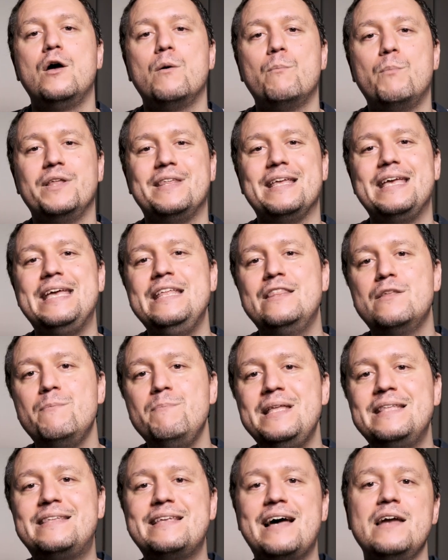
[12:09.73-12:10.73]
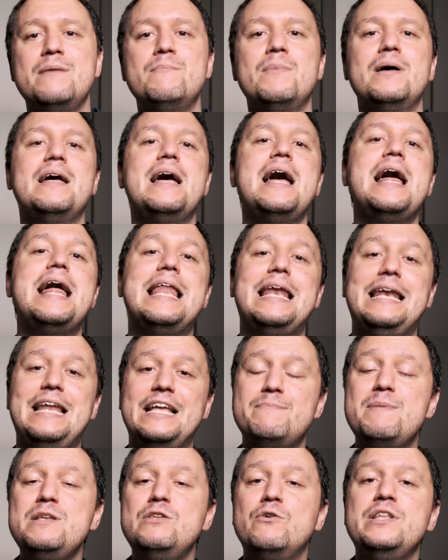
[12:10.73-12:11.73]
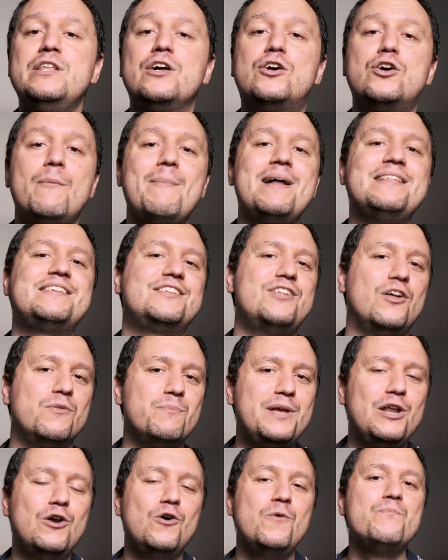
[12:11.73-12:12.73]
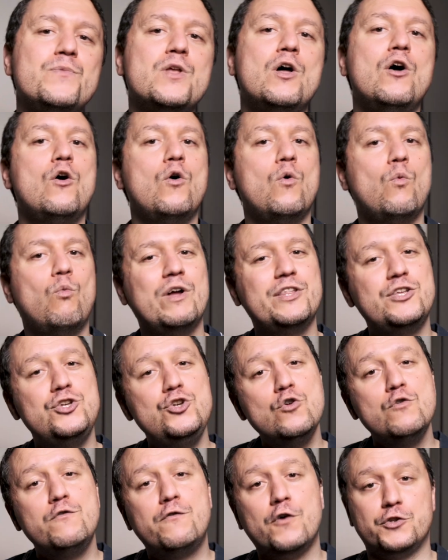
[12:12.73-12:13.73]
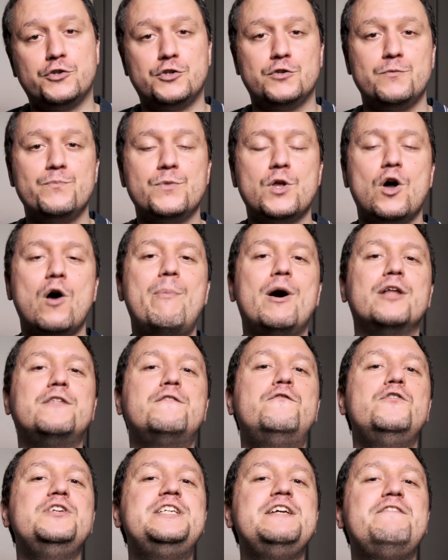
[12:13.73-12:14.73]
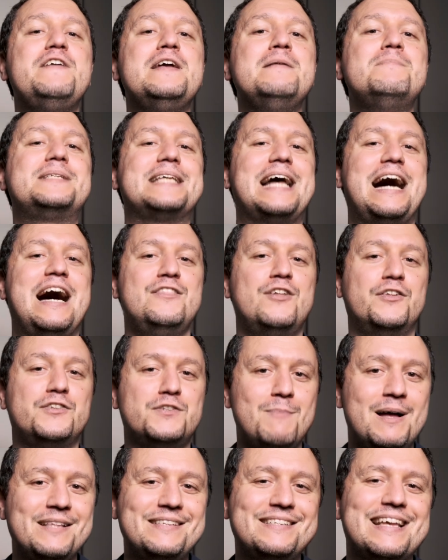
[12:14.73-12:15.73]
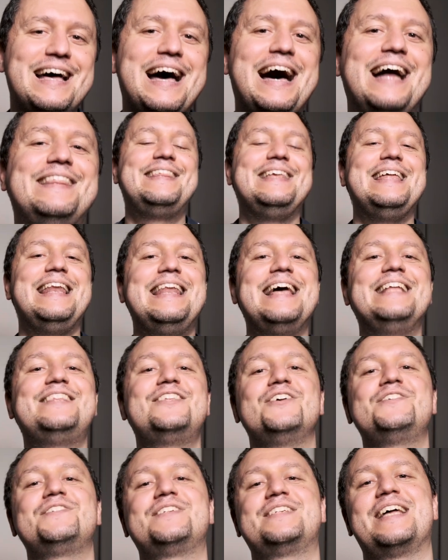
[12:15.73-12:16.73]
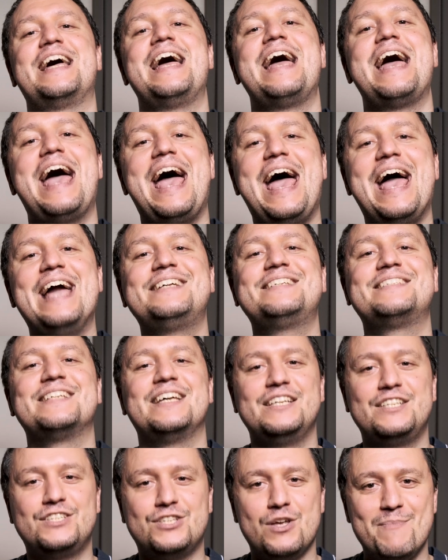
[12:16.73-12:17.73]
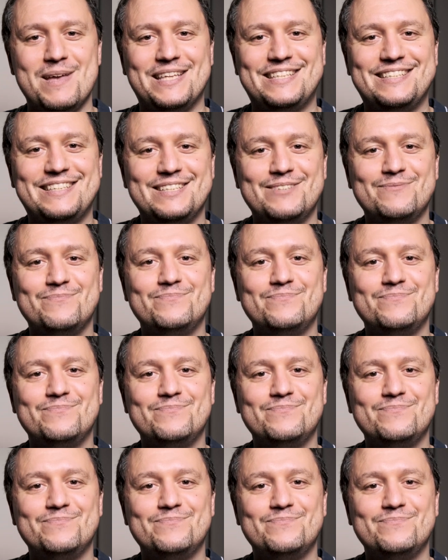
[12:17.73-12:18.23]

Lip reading: But in the meantime, let me know in the comments down below what you thought about Fujifilm's announcements at the latest X Summit.